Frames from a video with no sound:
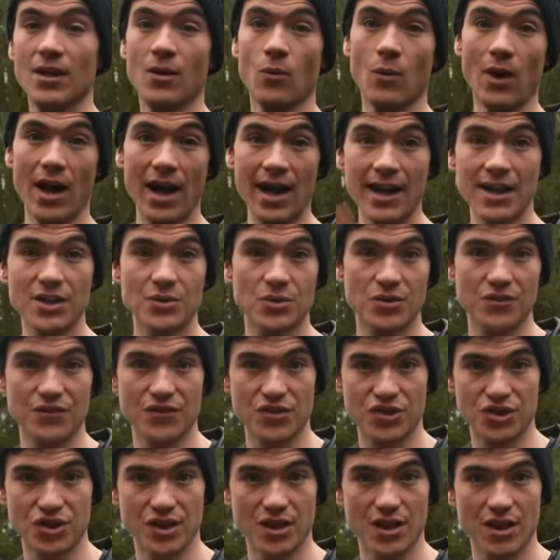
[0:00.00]
Where Alex was
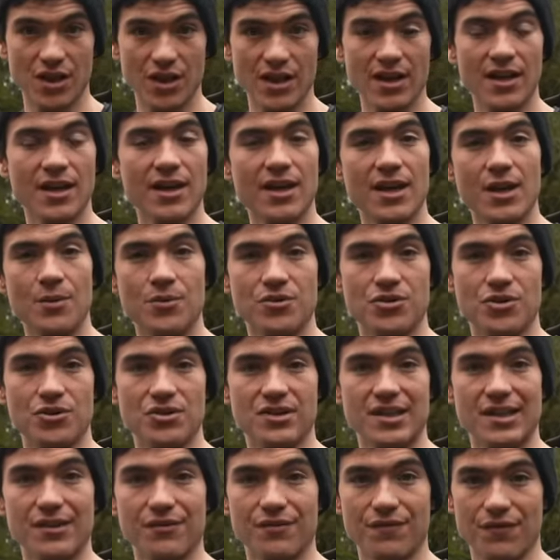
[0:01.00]
fishing earlier, he was
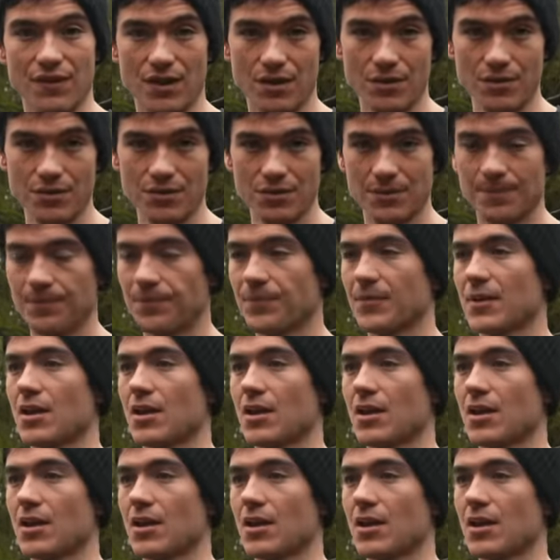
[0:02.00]
using a float.